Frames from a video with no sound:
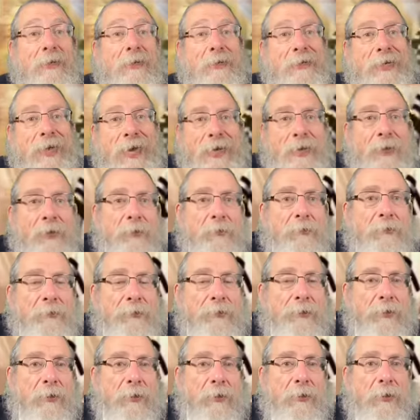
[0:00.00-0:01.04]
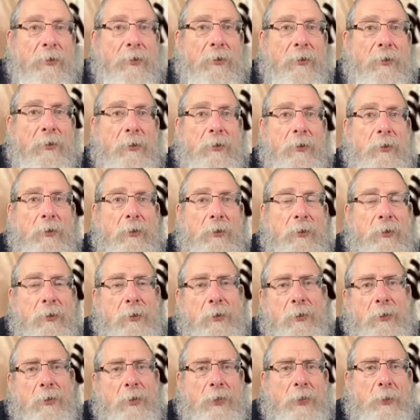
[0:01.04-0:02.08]
kind of
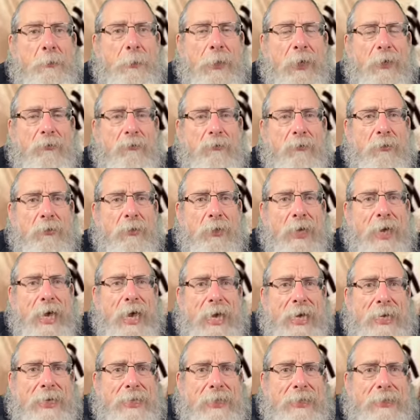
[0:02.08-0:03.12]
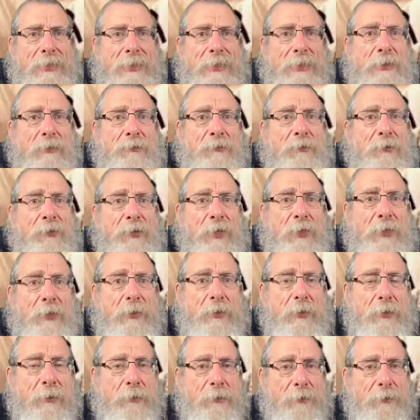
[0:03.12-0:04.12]
expression. How does this fit?